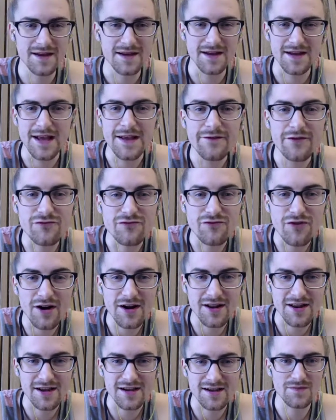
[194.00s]
Even
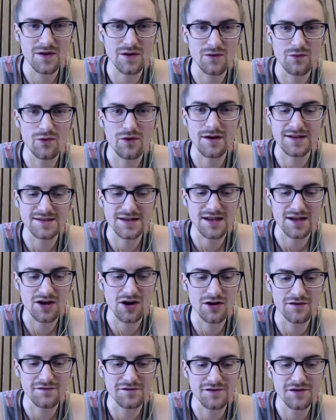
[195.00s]
running. Whereas like
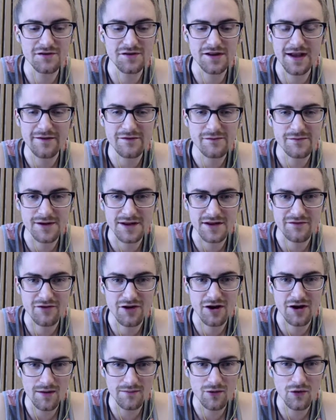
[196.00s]
Call of Duty, everybody can
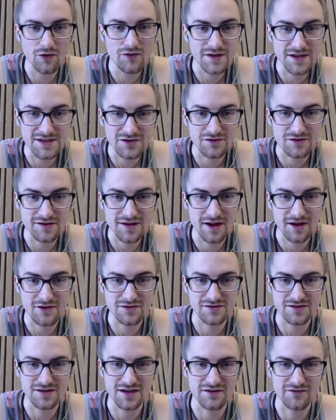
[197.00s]
run. Only certain
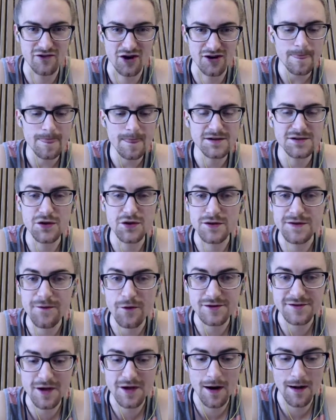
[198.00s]
characters can run. So as far
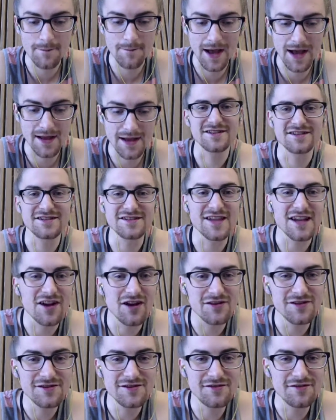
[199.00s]
as combat, just like
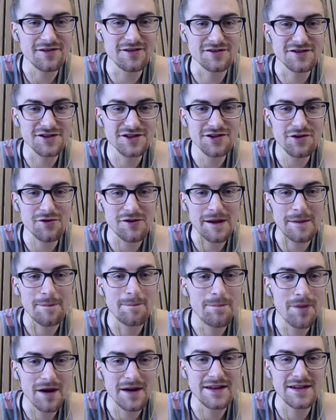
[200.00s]
Call of Duty, there's shooting,
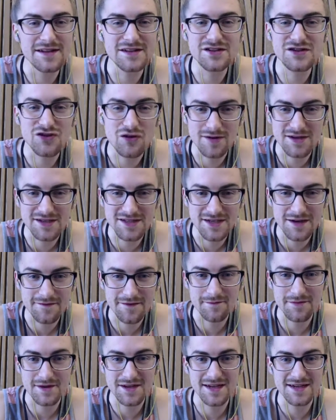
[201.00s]
but it's so much
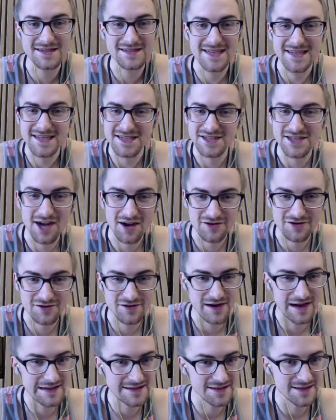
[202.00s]
different because each character
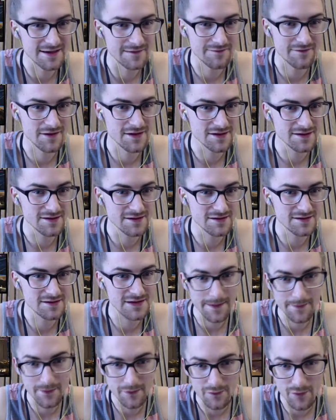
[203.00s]
has a different
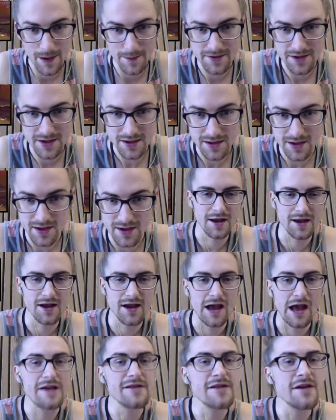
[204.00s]
type of weapon.
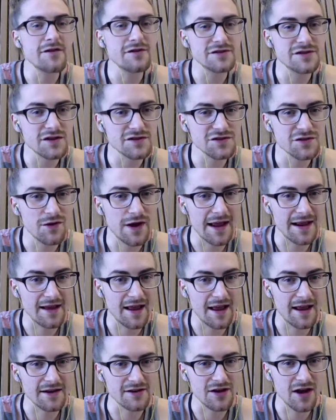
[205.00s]
And then there's also
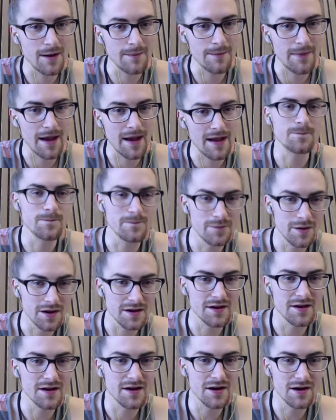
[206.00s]
hand-to-hand combat.
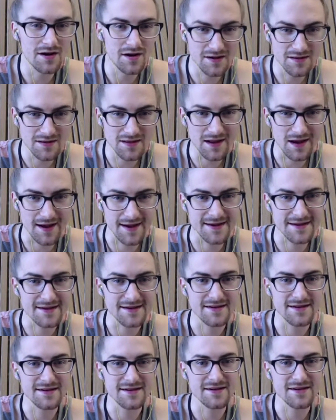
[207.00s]
But
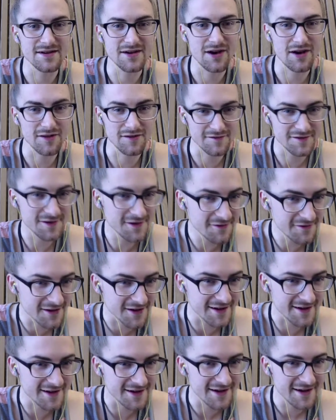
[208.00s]
unlike Call of
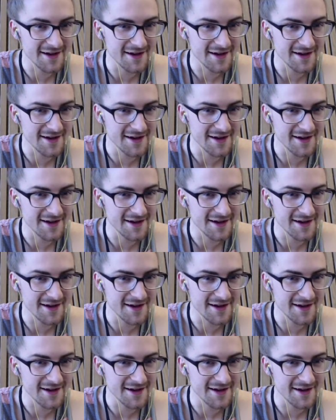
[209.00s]
Duty,